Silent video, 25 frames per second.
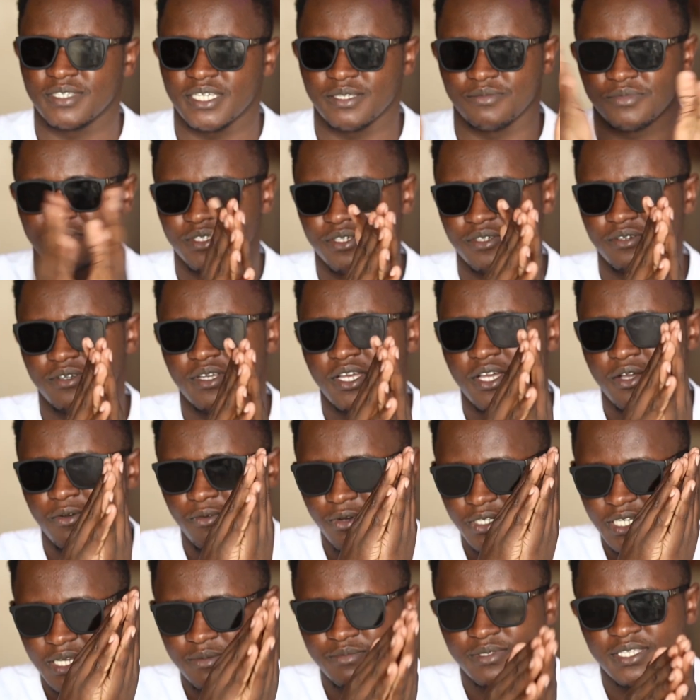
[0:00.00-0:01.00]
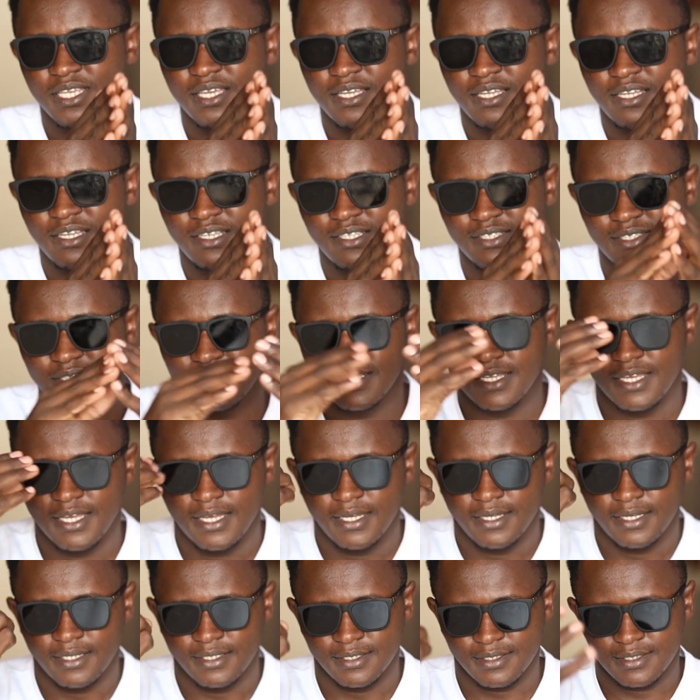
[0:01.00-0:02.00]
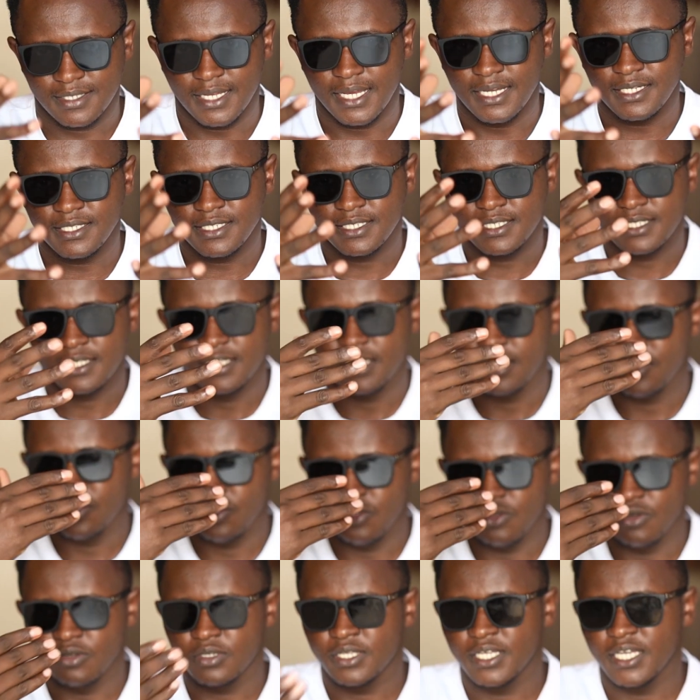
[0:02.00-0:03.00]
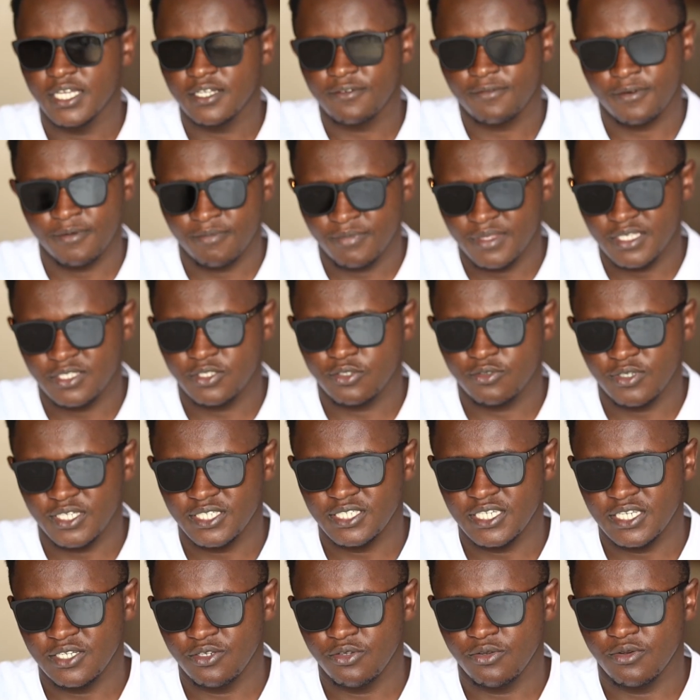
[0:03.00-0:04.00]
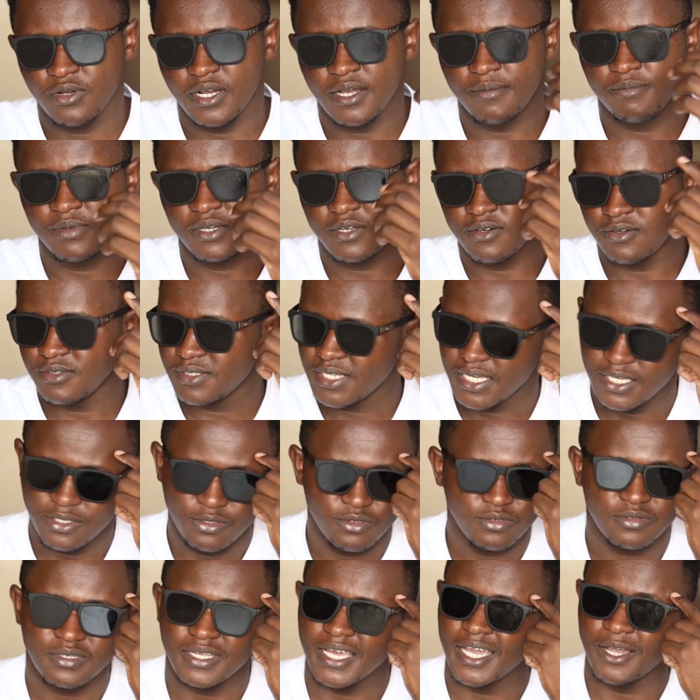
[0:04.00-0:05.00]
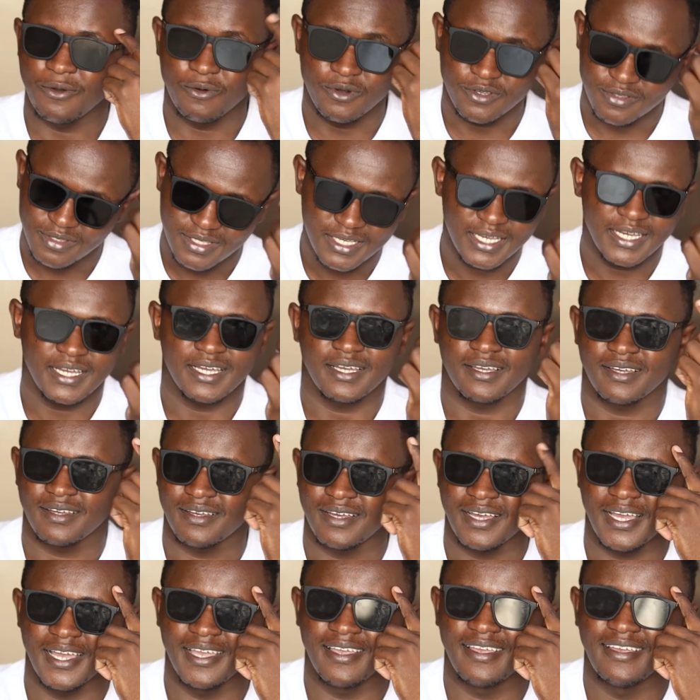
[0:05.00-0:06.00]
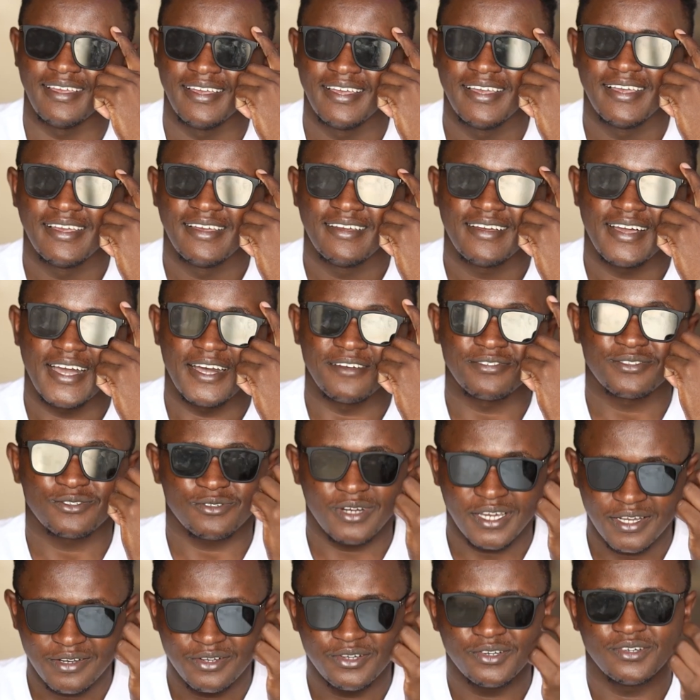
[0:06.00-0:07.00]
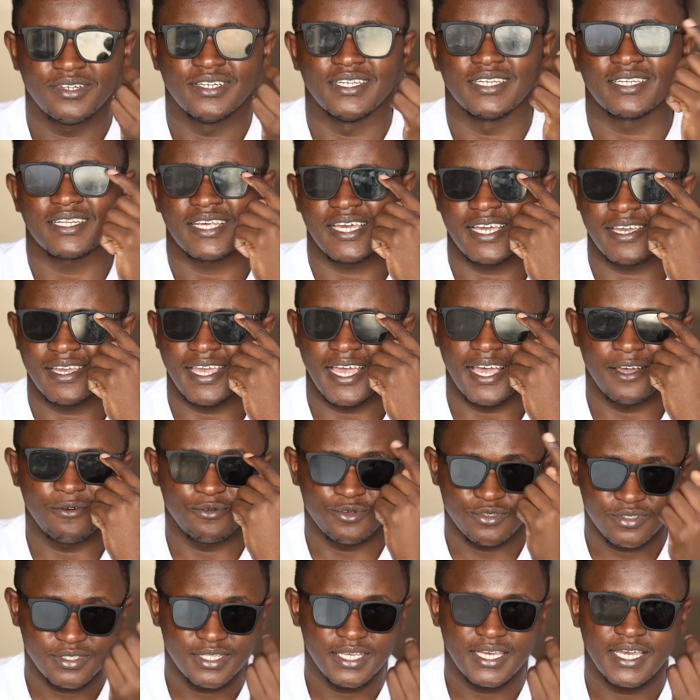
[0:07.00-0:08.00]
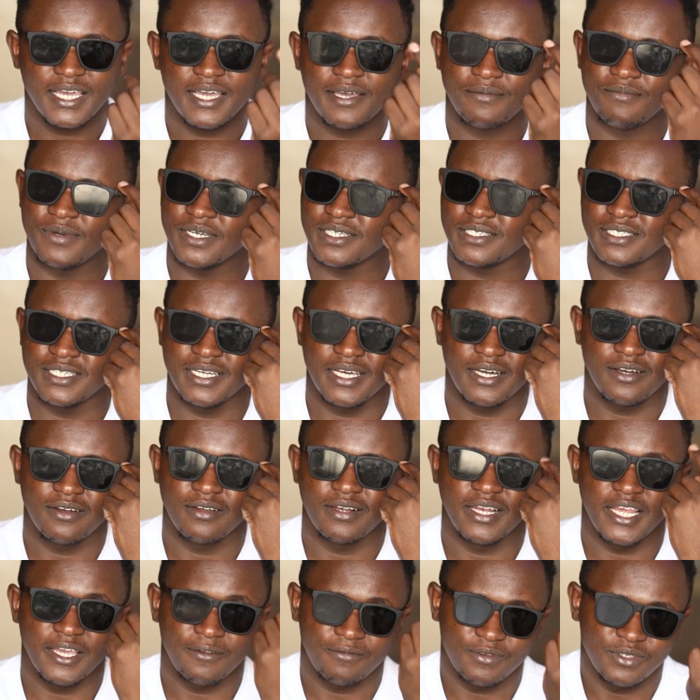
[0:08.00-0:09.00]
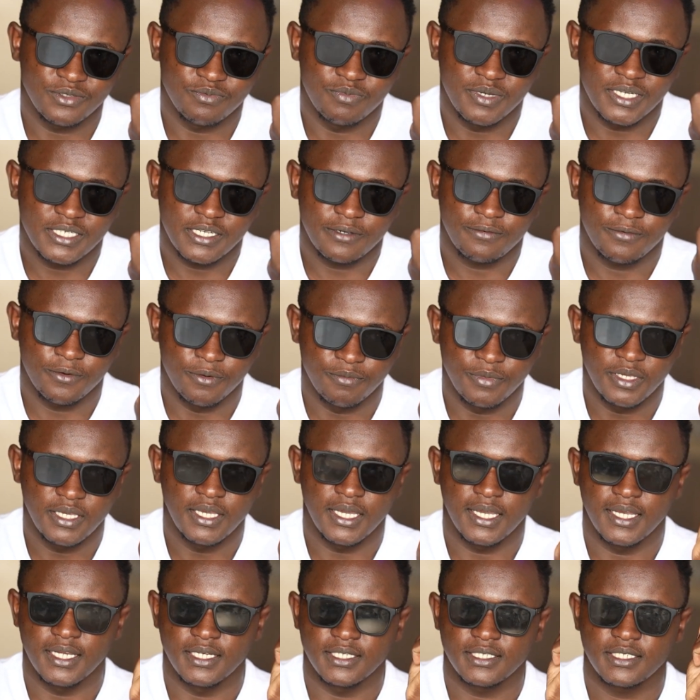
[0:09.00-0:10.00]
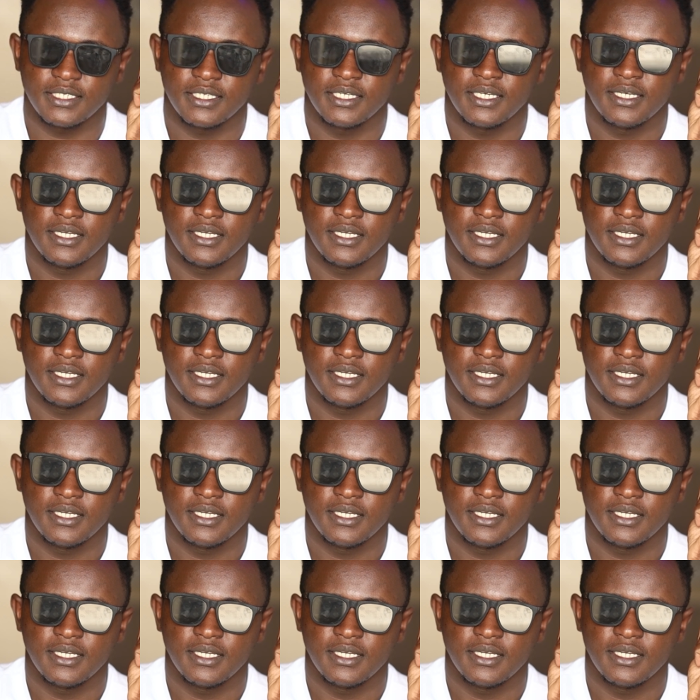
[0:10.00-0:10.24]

time. So, what I'm saying is, start. You'll get from the situation you are, because I was there. I've struggled. I was there, but now life is better for me, and